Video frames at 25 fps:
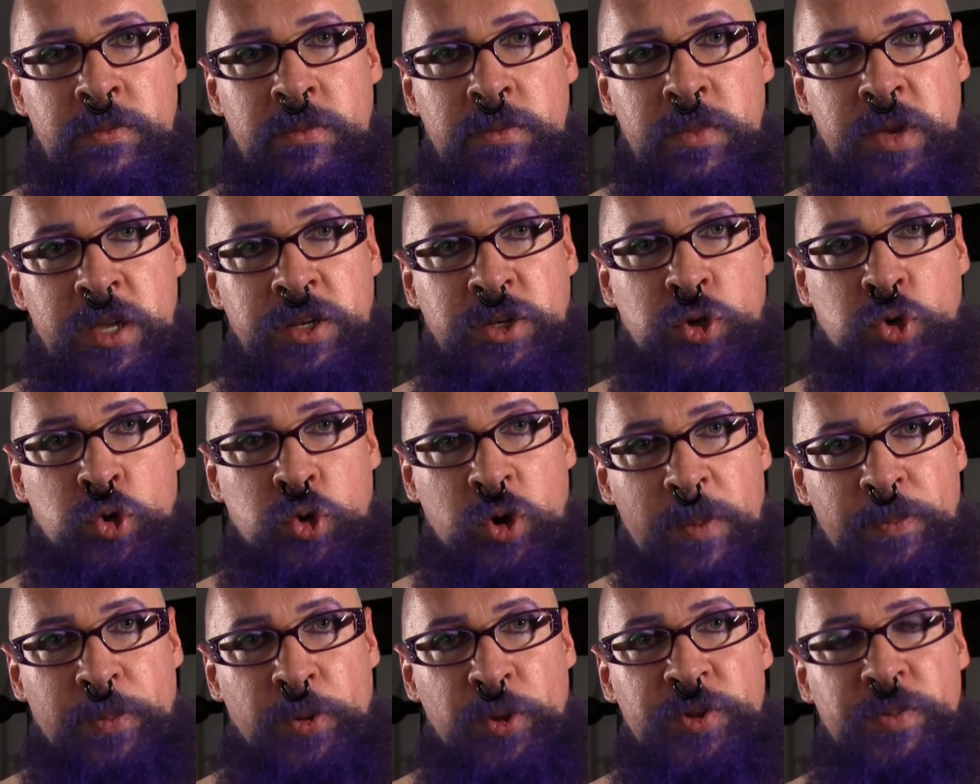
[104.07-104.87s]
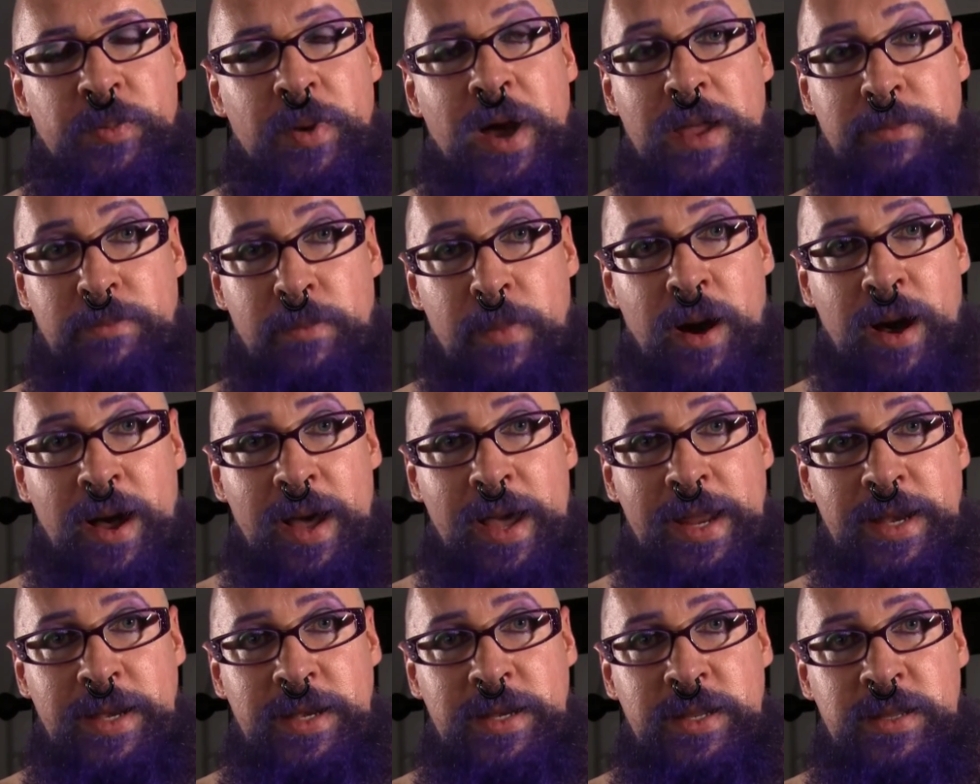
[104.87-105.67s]
It crippled my
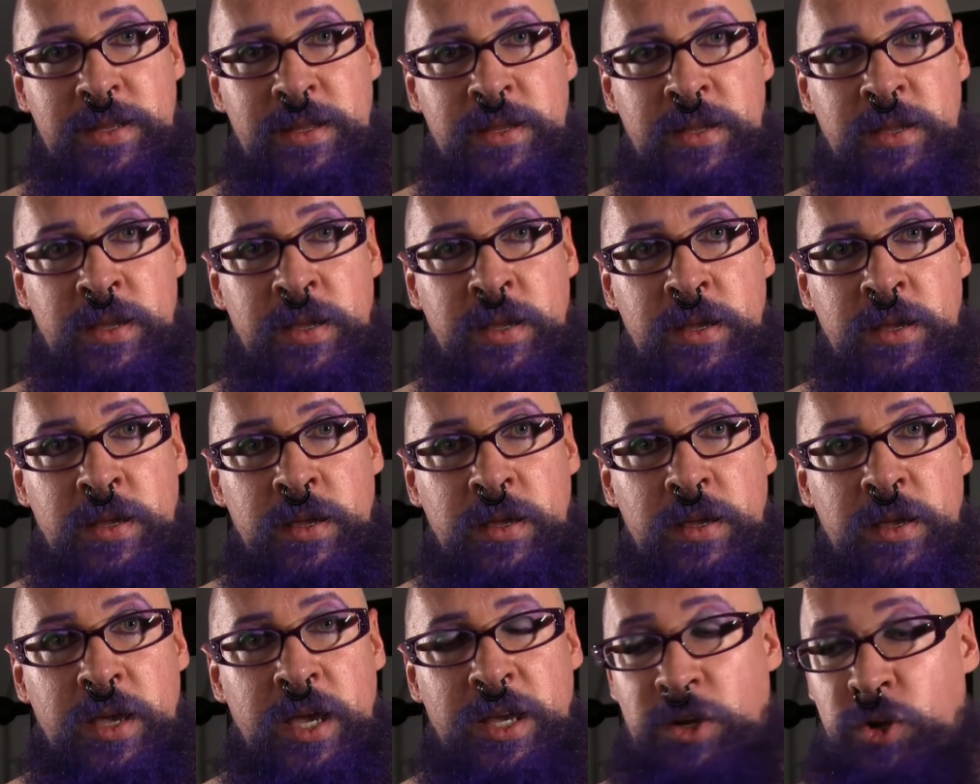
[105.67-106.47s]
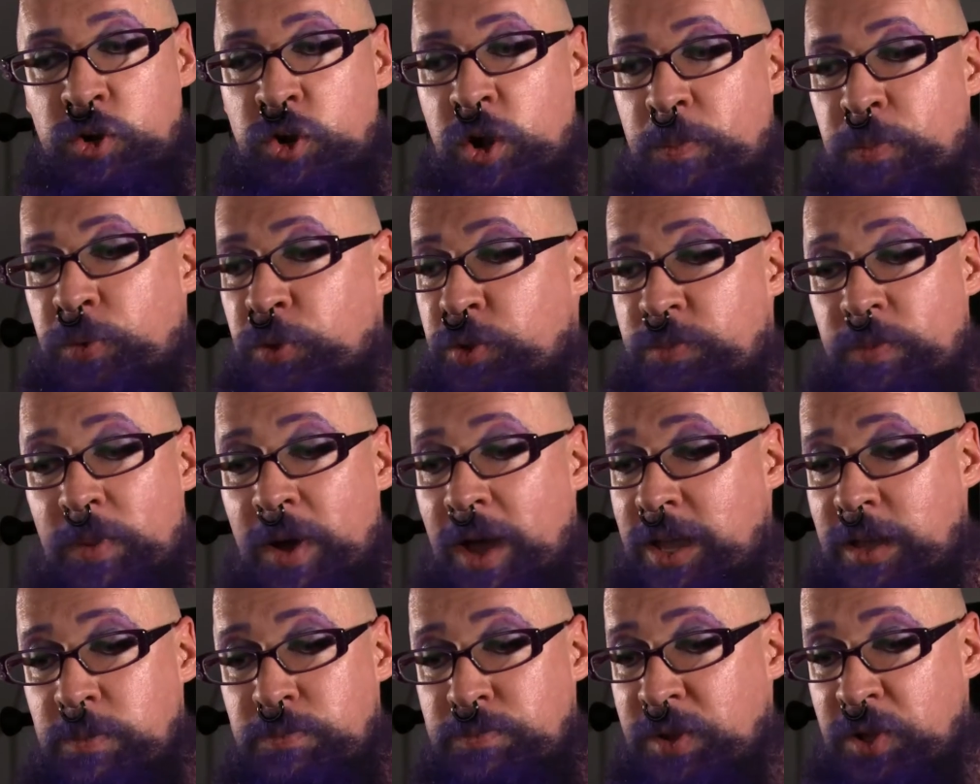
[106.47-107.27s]
mind, it crippled
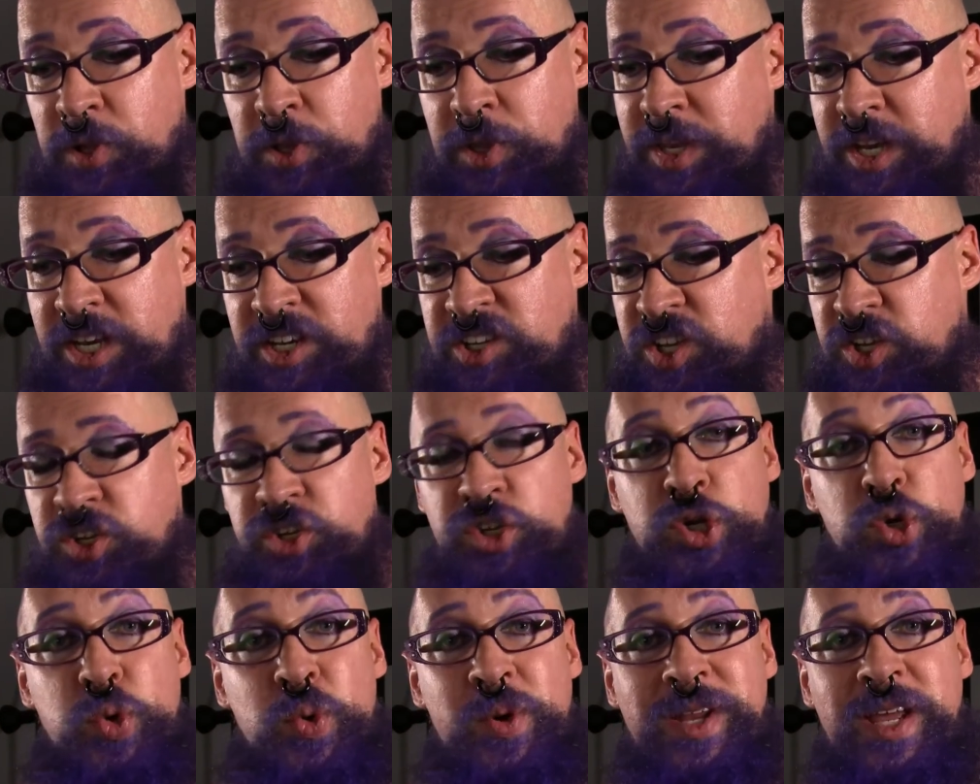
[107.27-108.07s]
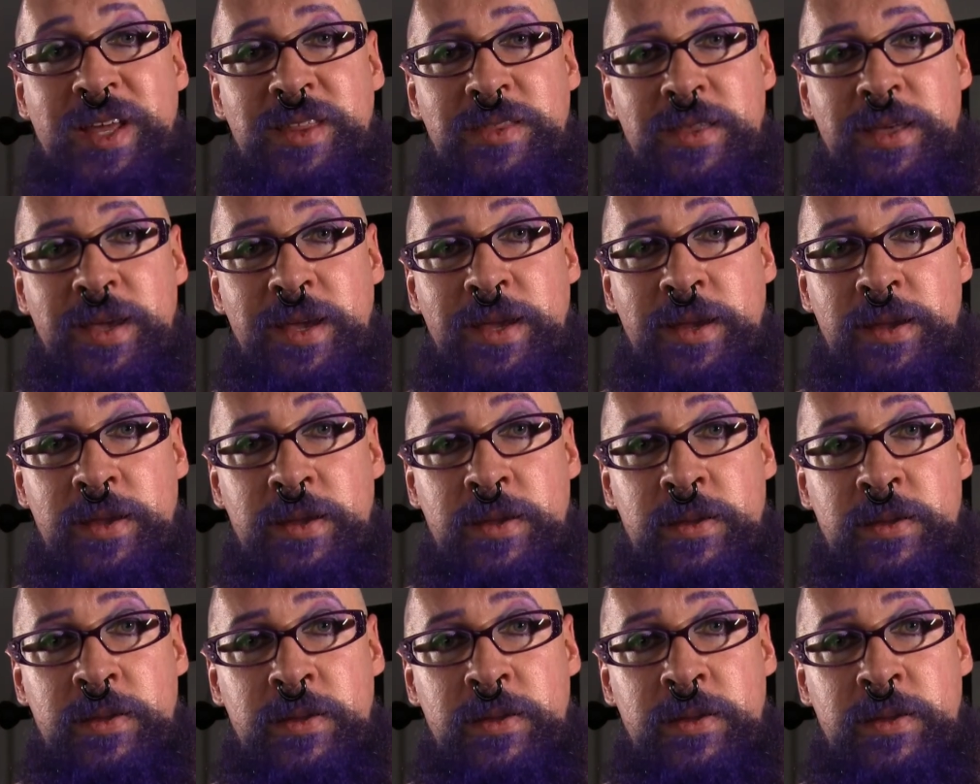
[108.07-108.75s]
my ability to do anything.